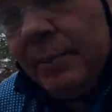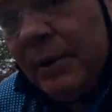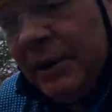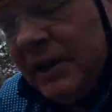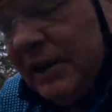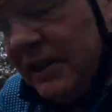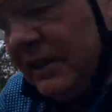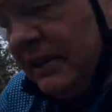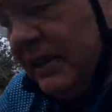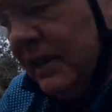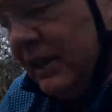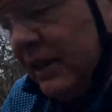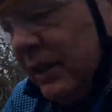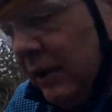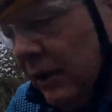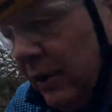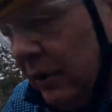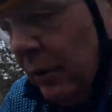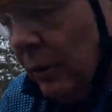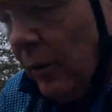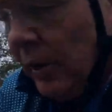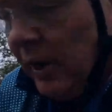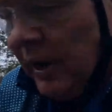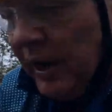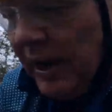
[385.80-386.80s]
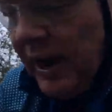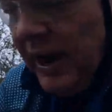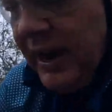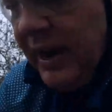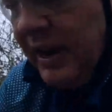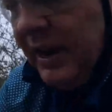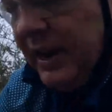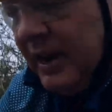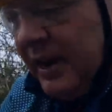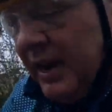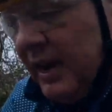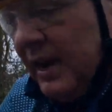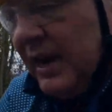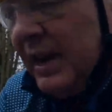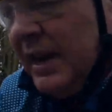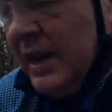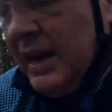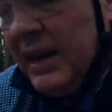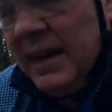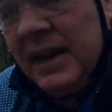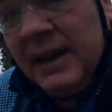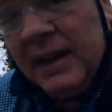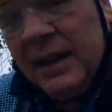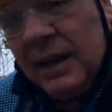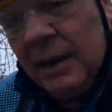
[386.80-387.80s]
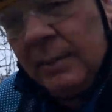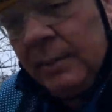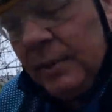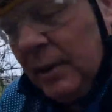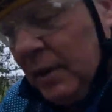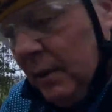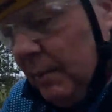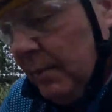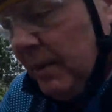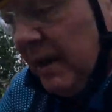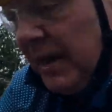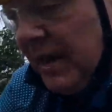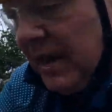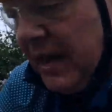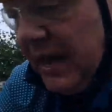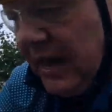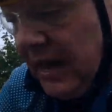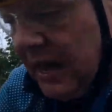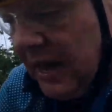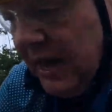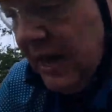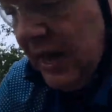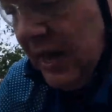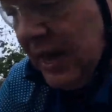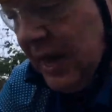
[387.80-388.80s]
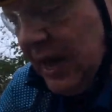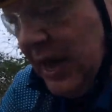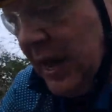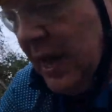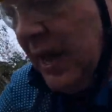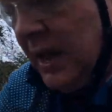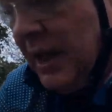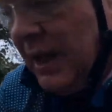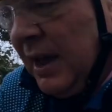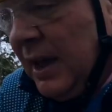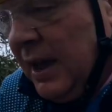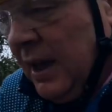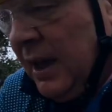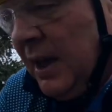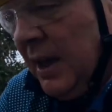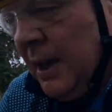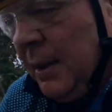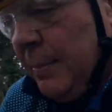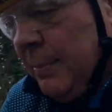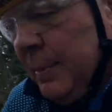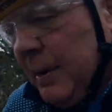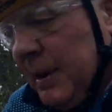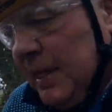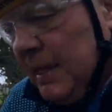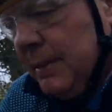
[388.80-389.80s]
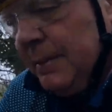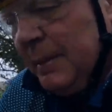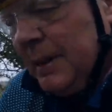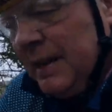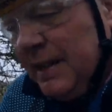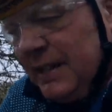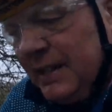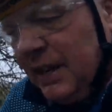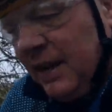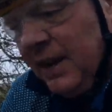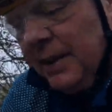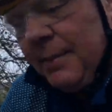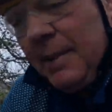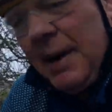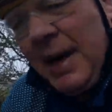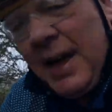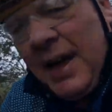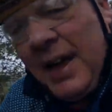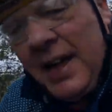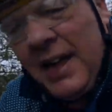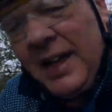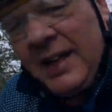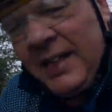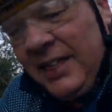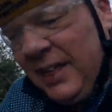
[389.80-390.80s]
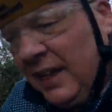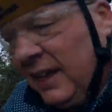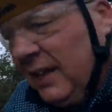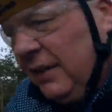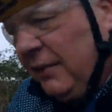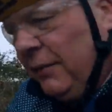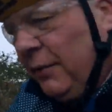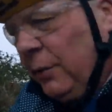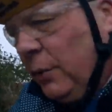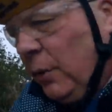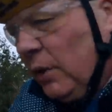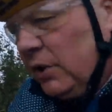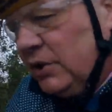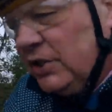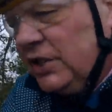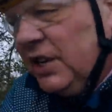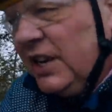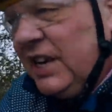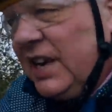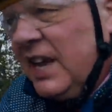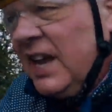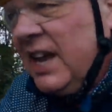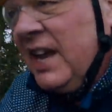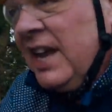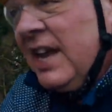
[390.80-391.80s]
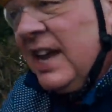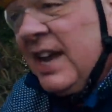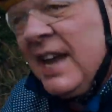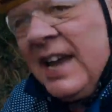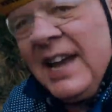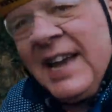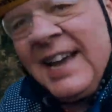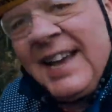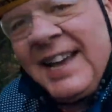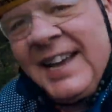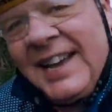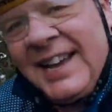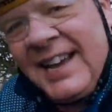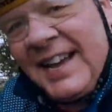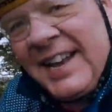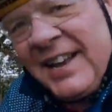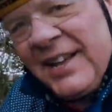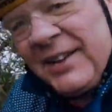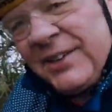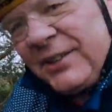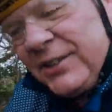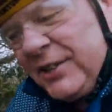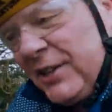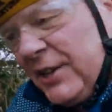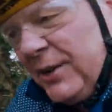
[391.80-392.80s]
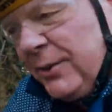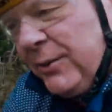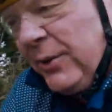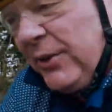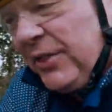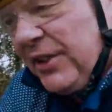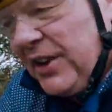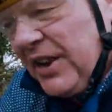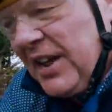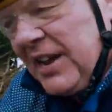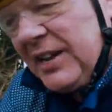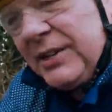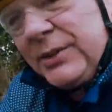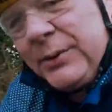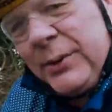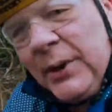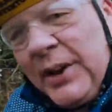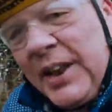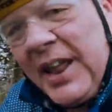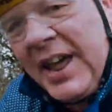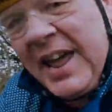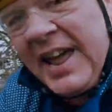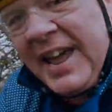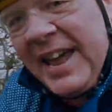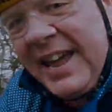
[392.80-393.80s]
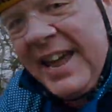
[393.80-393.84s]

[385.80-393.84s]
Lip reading: please click on the one coming up here. But in the meantime, thank you for watching, and I'll see you on the next one.